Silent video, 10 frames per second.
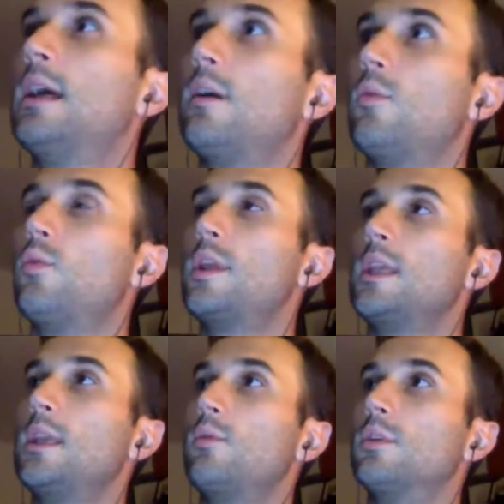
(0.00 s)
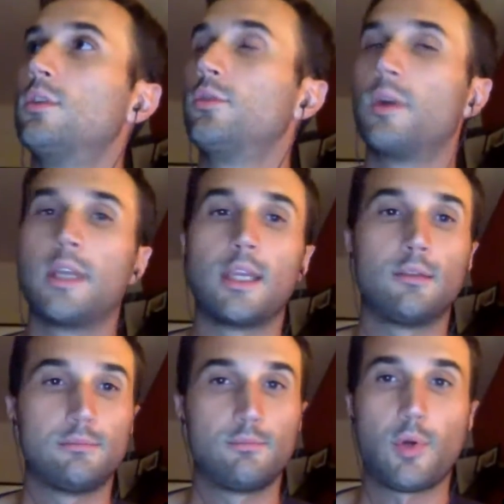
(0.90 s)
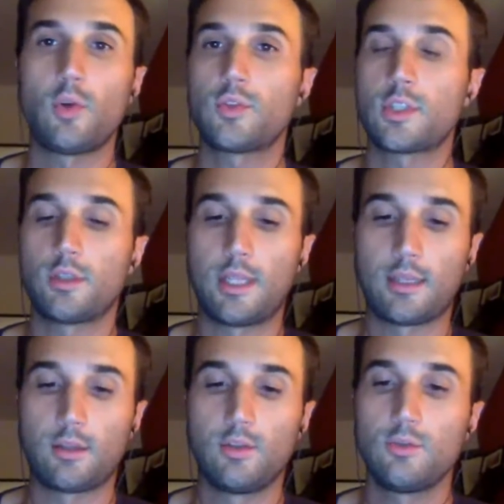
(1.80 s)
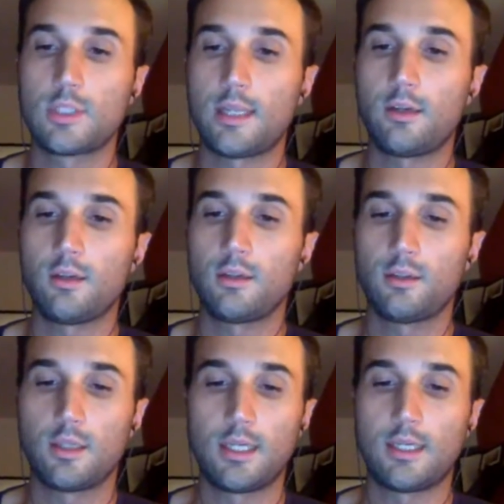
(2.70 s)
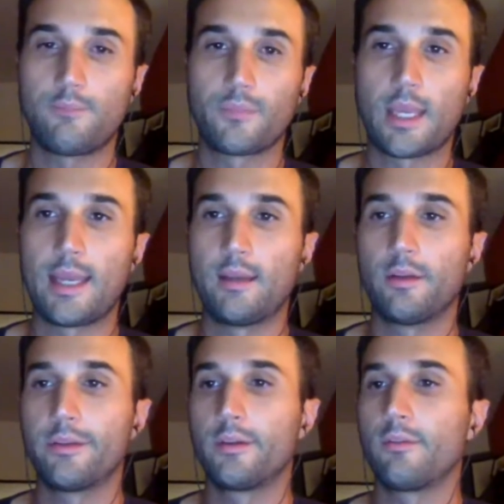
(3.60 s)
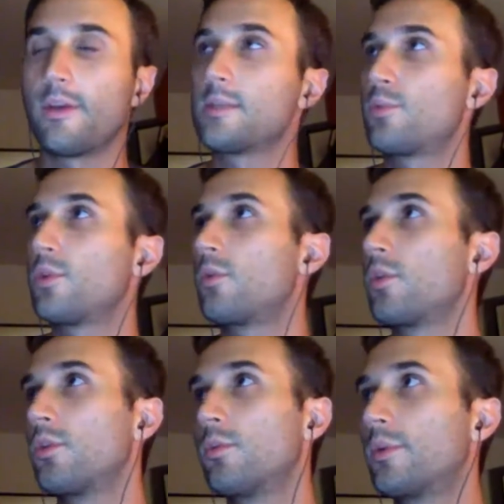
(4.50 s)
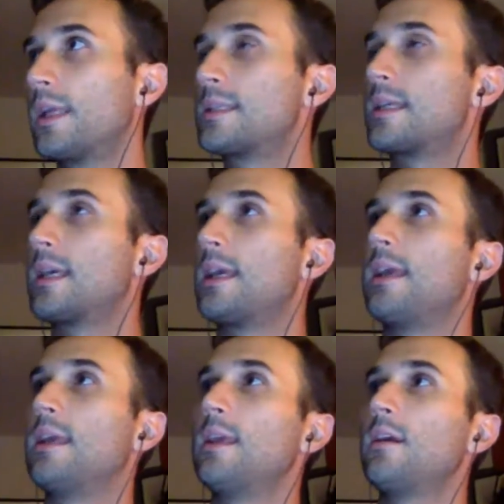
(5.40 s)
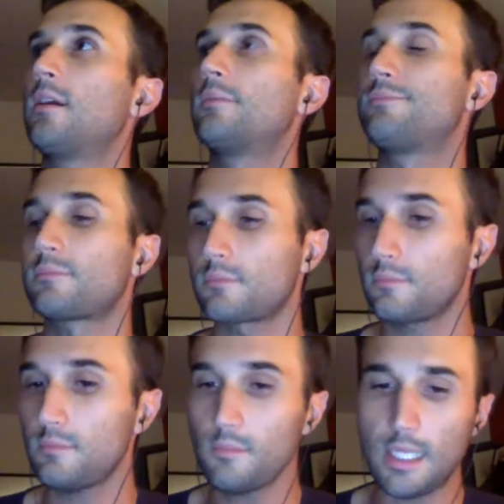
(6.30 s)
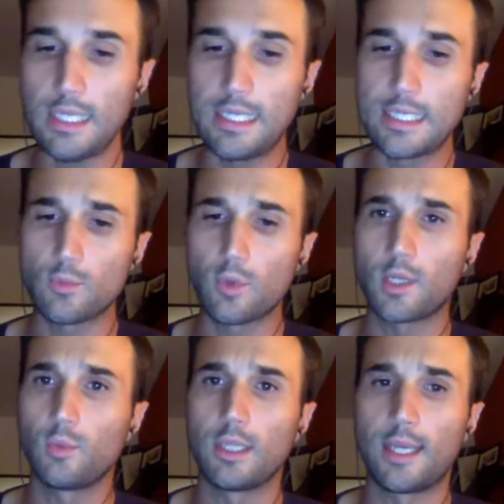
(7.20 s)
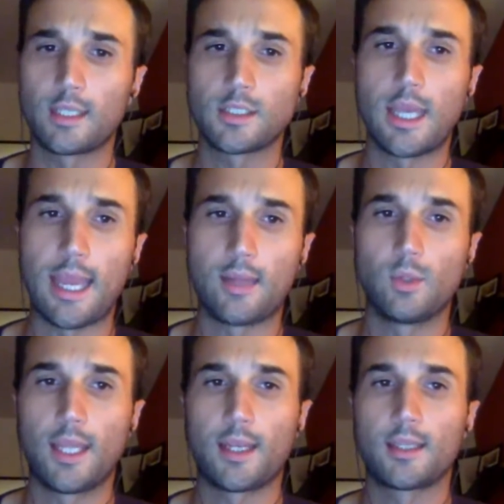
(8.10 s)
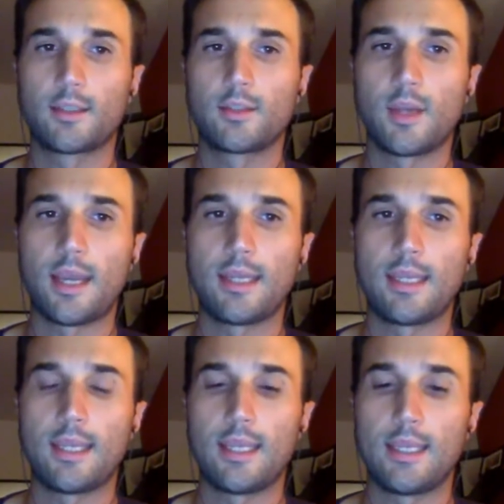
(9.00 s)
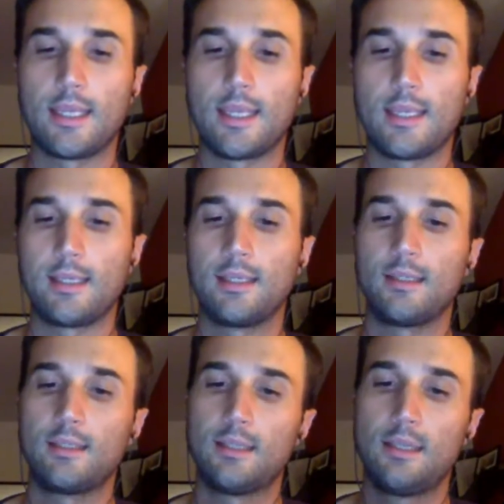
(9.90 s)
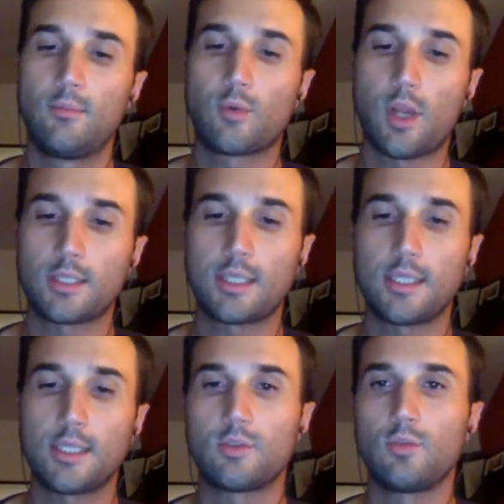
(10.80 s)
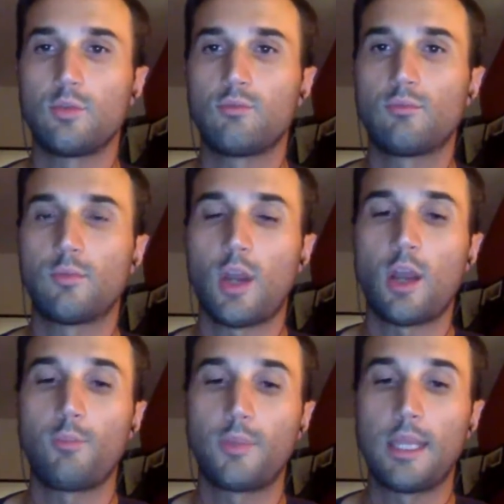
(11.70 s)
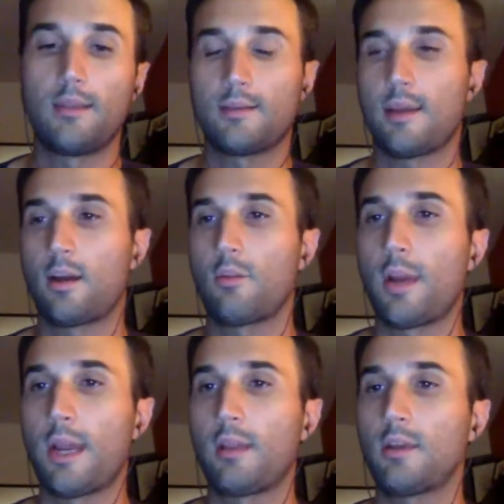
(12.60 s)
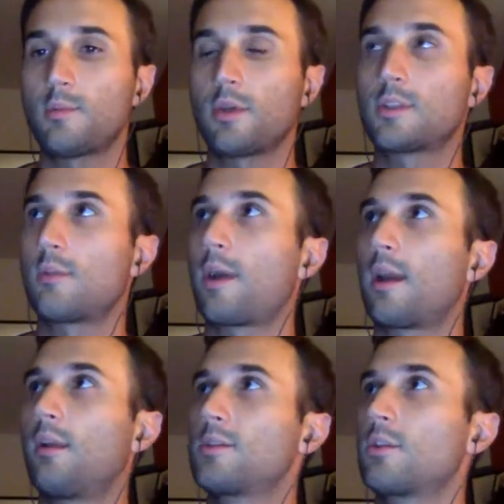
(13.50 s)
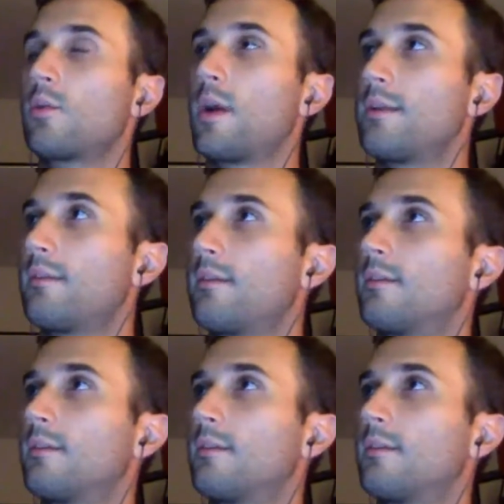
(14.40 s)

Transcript: we will do a post on like the newsletter and on the Facebook group and say, here is what we'd like to add. We'd like to add a process to update our bylaws, because our bylaws are quite